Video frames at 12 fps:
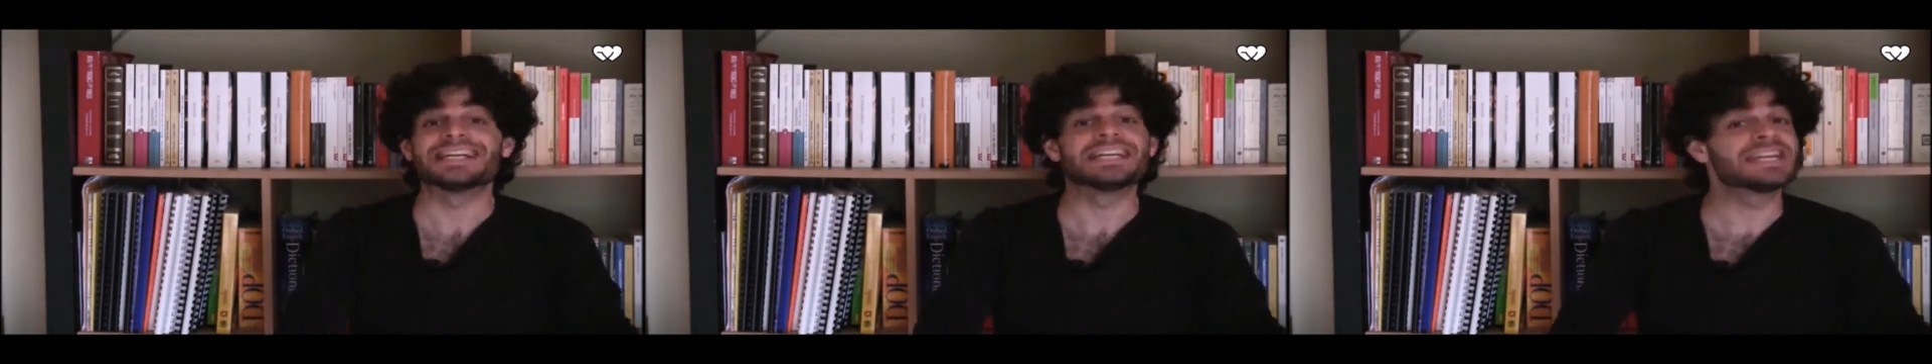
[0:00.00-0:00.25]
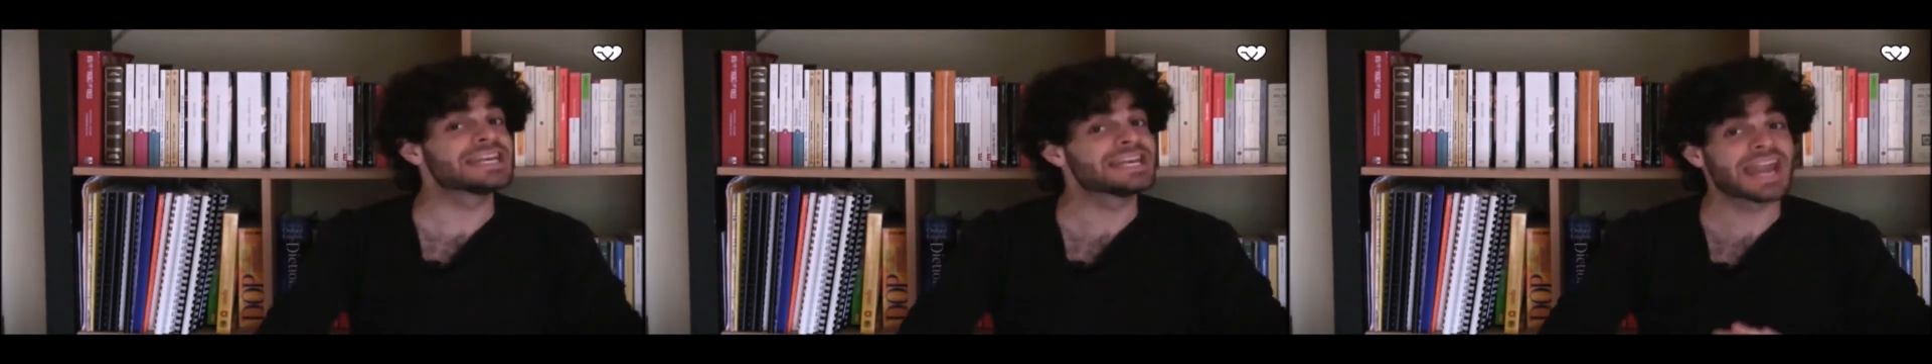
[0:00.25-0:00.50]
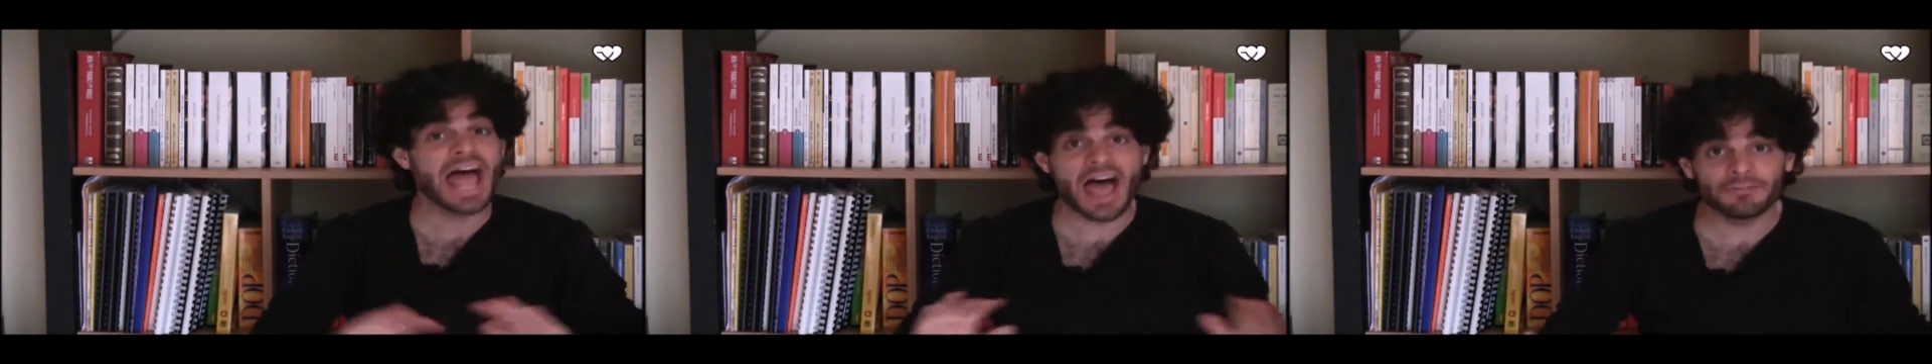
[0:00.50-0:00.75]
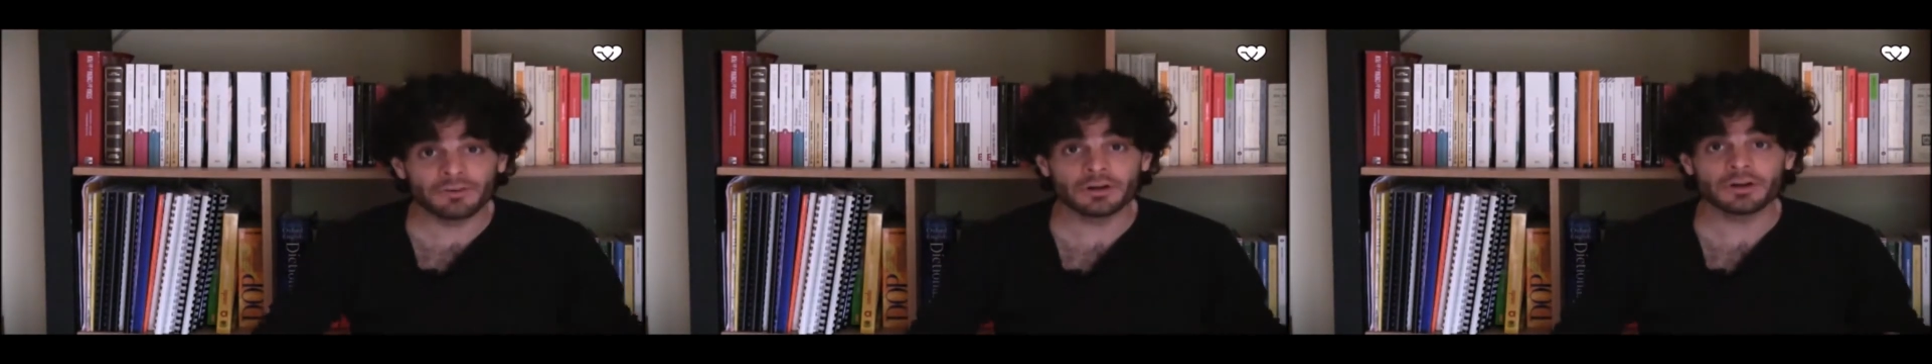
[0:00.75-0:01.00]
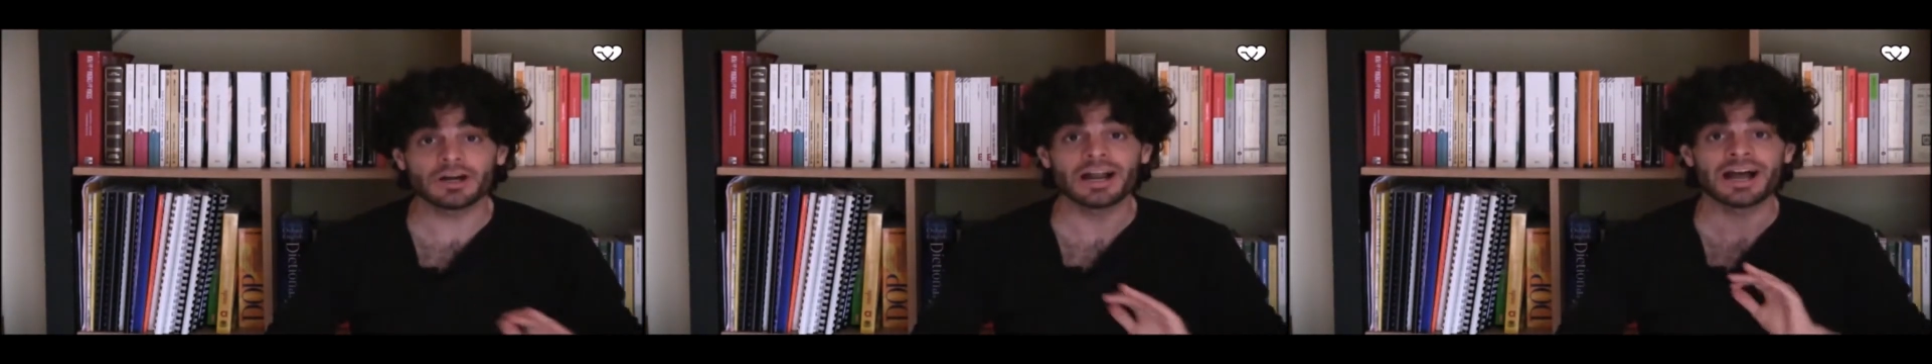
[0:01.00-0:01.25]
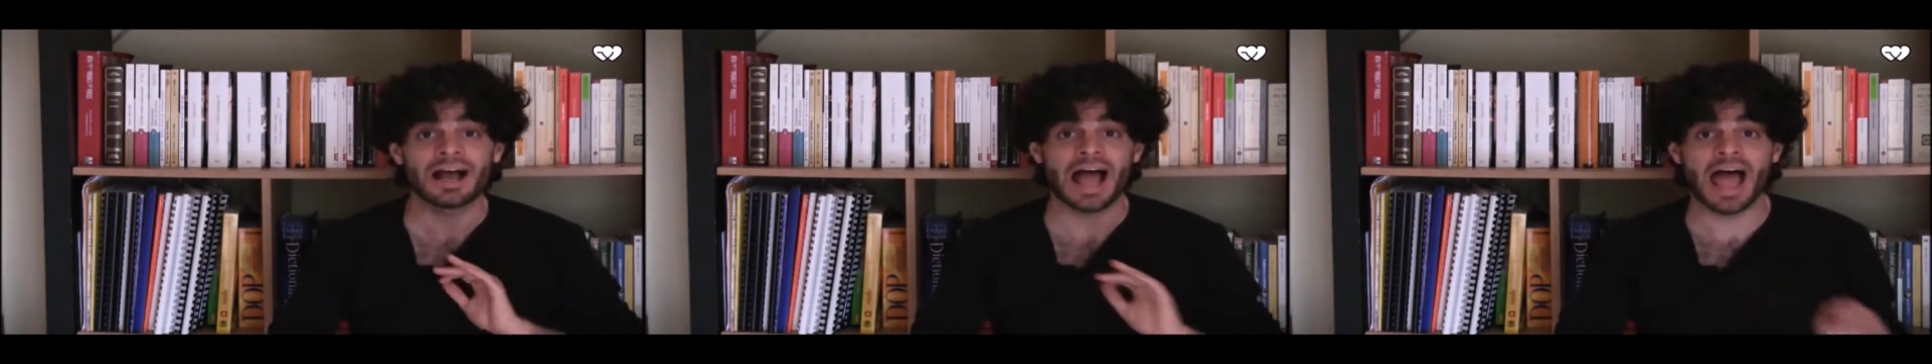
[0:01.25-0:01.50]
Never,
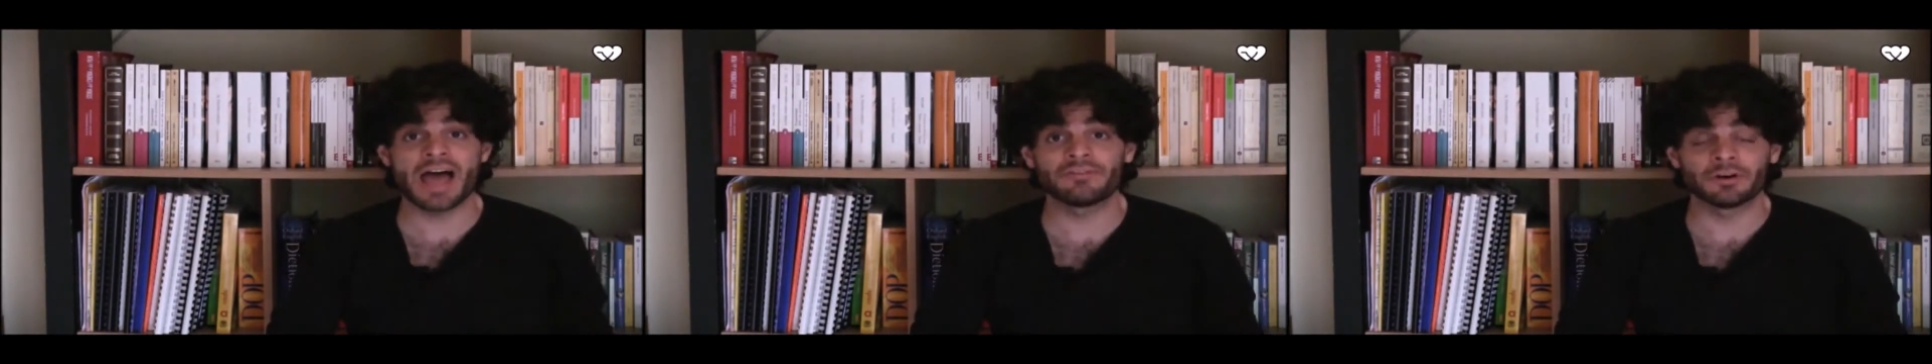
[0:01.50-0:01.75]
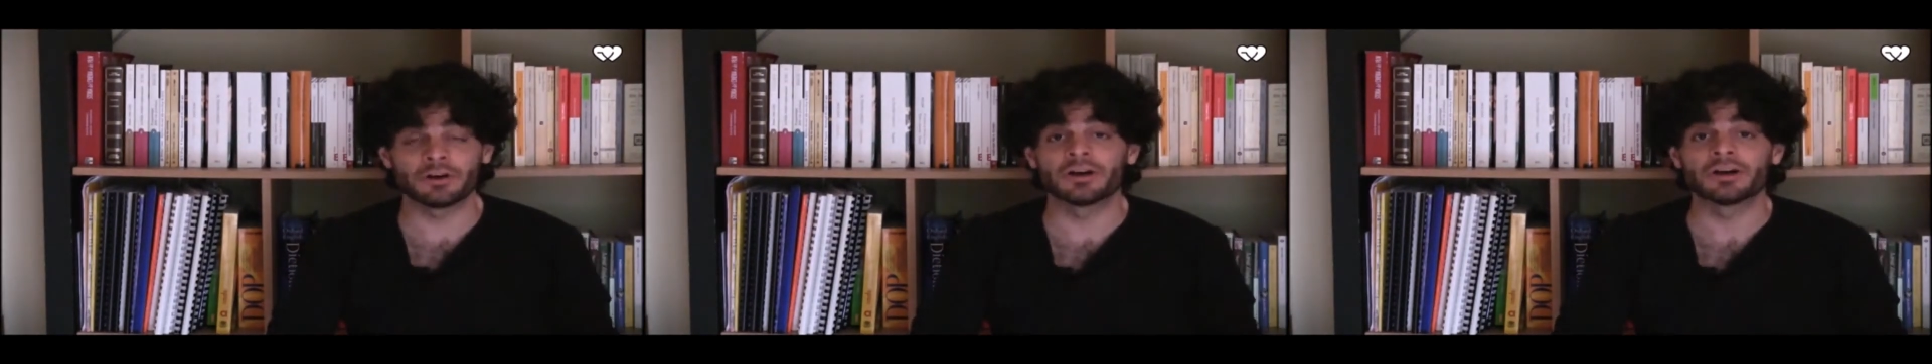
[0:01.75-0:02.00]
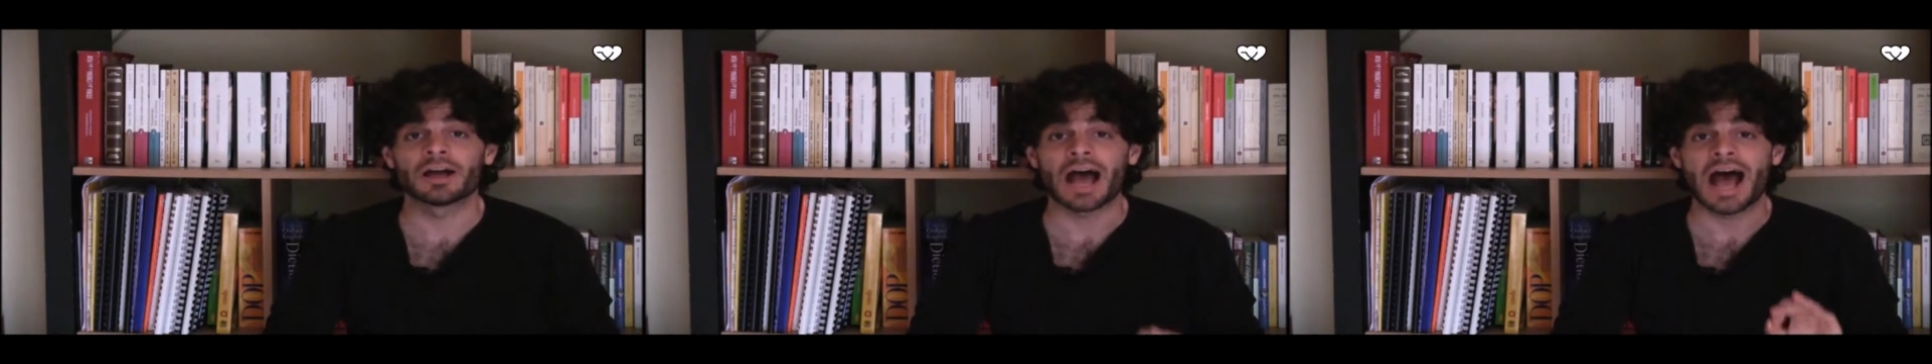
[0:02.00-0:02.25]
ever,